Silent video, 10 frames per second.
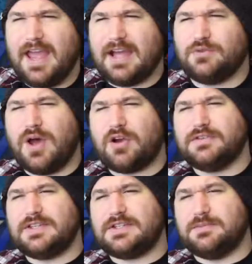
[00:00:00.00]
Hey guys,
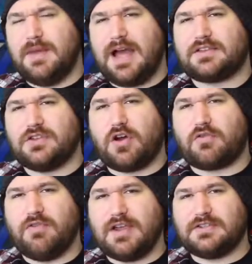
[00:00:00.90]
welcome to
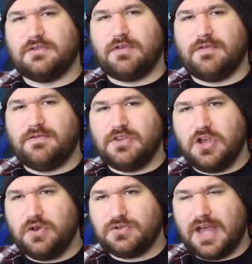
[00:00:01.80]
SmackDown Wrestling
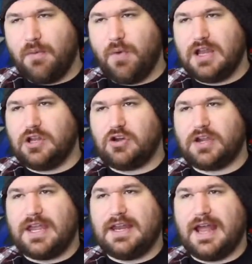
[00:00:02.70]
Reviews, and we're
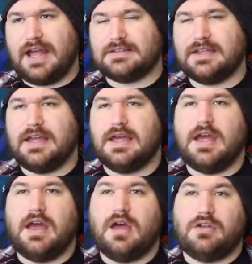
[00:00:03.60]
looking at
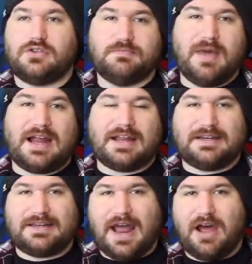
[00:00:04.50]

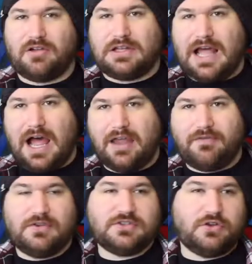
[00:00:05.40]
SmackDown
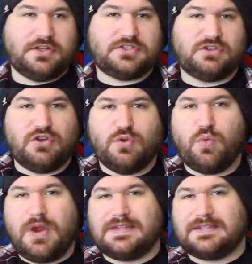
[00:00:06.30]
Live. There's only 2
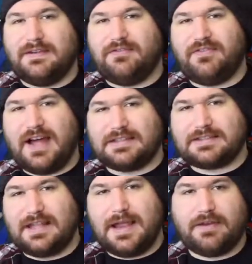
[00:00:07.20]
weeks to
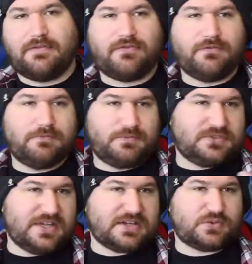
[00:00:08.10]
Fastlane,
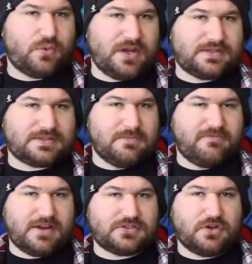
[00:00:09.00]
6 weeks to
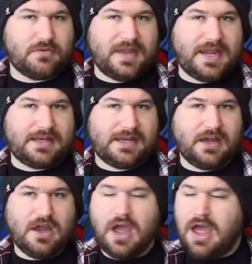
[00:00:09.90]

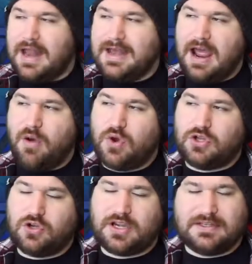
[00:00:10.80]
WrestleMania, and now we're
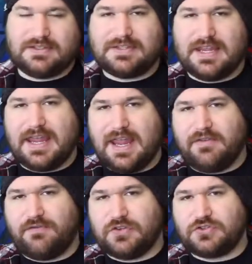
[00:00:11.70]
looking to see
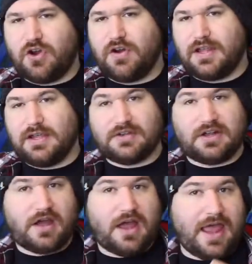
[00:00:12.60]
if the storylines
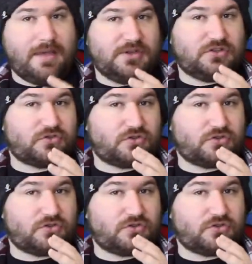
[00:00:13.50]
are aiming